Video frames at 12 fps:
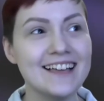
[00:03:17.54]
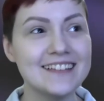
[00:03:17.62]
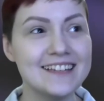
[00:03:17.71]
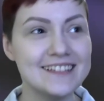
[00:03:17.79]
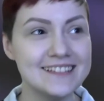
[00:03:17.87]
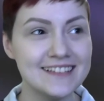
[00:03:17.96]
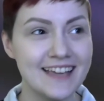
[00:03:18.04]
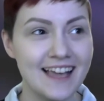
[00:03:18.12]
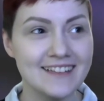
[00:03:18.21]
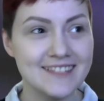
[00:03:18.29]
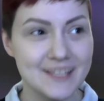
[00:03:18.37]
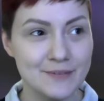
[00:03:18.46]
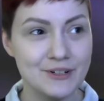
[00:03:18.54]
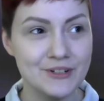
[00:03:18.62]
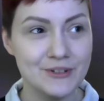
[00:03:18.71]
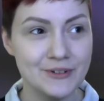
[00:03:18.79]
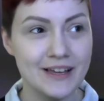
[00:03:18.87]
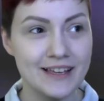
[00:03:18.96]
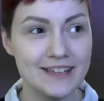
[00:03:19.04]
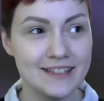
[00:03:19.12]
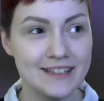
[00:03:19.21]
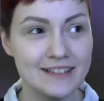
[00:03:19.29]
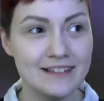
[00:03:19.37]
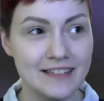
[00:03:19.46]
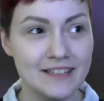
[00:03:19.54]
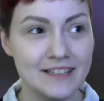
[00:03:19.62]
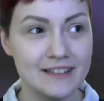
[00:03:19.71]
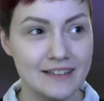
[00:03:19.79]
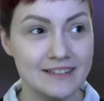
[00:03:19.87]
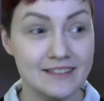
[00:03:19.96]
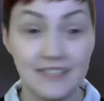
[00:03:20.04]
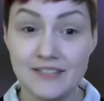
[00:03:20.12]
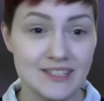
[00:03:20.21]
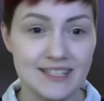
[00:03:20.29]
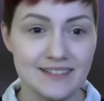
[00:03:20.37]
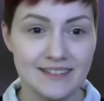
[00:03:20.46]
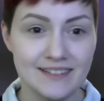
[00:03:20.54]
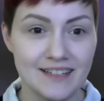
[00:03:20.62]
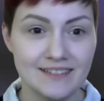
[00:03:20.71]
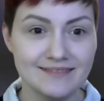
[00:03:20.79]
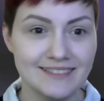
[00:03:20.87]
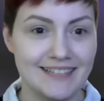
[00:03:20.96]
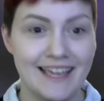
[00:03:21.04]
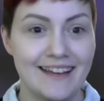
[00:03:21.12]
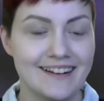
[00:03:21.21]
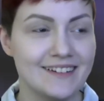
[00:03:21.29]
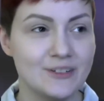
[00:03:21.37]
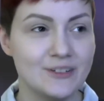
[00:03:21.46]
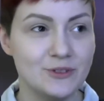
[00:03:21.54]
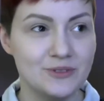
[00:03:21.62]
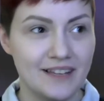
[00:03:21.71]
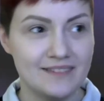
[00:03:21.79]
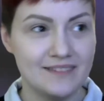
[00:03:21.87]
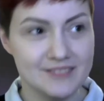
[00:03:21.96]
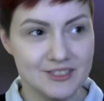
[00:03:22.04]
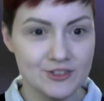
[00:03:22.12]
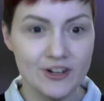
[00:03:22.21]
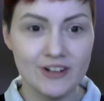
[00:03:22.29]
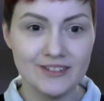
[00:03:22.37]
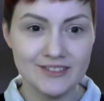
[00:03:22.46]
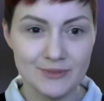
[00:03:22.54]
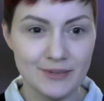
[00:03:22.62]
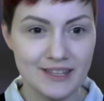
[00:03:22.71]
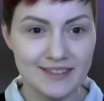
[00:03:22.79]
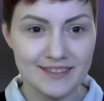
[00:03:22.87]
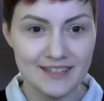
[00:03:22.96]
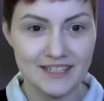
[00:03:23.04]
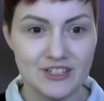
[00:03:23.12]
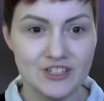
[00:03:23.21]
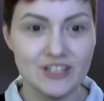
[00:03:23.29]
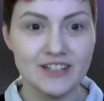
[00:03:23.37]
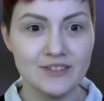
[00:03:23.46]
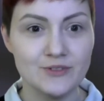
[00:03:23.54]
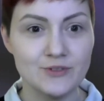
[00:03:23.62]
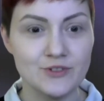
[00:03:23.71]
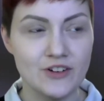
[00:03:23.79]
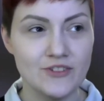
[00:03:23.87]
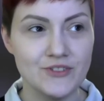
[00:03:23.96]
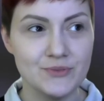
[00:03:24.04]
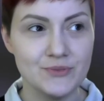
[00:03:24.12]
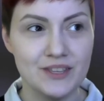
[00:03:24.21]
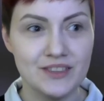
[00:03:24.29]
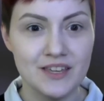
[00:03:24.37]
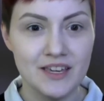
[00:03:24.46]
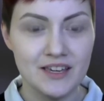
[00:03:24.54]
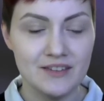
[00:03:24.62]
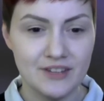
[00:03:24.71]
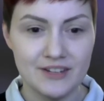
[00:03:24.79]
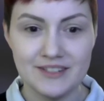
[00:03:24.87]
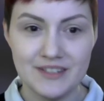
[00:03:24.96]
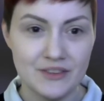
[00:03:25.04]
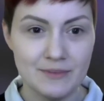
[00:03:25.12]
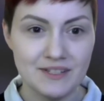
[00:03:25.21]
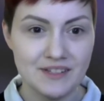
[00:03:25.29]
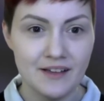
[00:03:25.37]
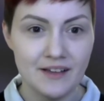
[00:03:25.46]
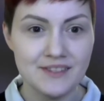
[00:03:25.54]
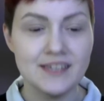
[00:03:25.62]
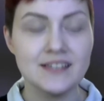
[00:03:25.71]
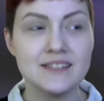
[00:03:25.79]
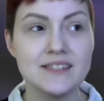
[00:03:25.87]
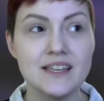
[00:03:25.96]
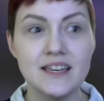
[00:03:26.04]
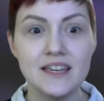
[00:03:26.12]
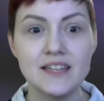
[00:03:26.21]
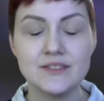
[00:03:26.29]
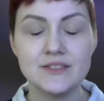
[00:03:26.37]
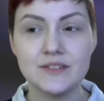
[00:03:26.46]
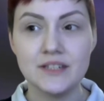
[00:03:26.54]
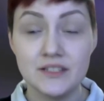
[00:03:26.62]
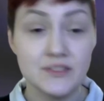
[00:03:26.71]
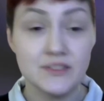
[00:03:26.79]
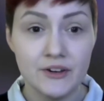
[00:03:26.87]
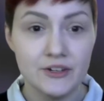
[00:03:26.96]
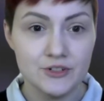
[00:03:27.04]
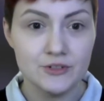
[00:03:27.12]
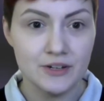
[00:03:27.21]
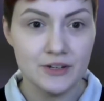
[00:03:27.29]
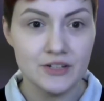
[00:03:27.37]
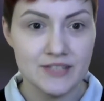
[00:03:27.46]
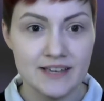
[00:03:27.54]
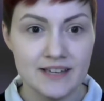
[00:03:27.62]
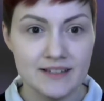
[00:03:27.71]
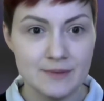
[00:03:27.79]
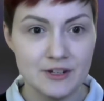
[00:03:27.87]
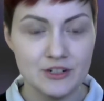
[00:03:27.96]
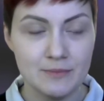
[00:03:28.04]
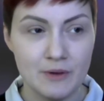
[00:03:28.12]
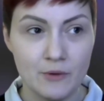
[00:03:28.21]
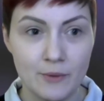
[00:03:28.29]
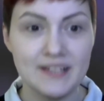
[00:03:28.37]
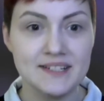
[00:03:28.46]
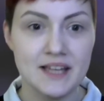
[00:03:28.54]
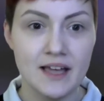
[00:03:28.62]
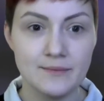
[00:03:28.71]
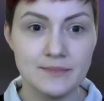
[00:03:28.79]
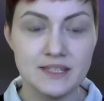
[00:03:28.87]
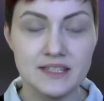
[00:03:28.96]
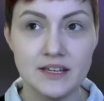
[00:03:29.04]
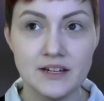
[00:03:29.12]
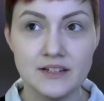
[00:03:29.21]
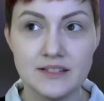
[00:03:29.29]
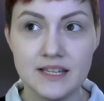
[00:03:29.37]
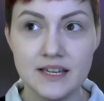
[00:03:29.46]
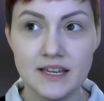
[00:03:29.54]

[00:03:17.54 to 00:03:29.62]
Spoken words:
like as someone who li lives in Canada who struggles with addiction and who struggles with various other mental health things, it is very true what you're saying, especially about wait times. There's